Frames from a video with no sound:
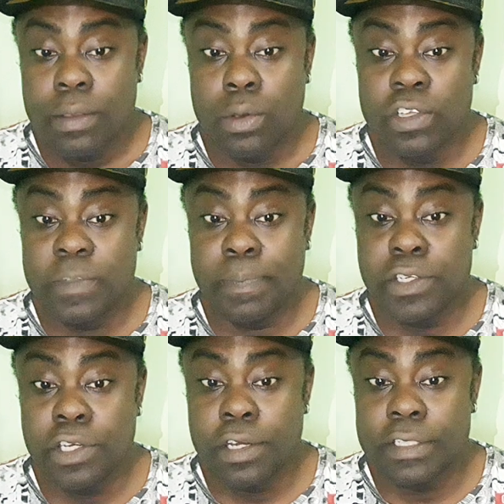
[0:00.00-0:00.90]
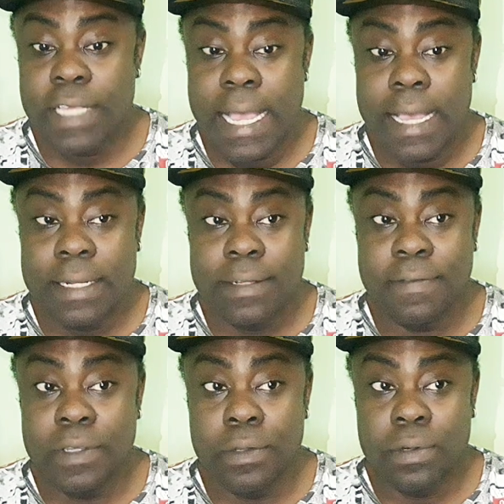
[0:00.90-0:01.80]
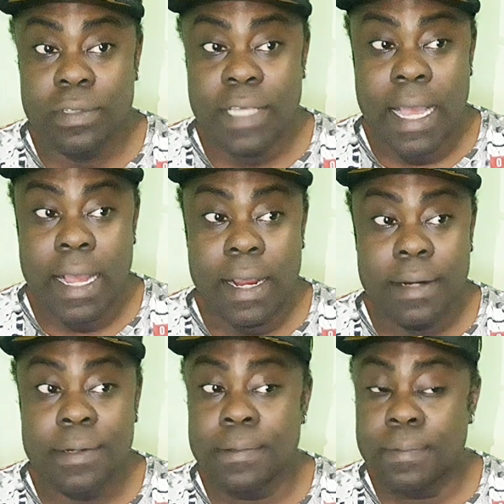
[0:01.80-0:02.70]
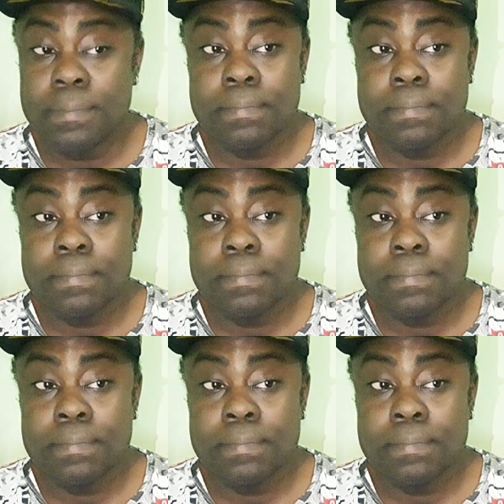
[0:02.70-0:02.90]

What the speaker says: those pictures and the videos are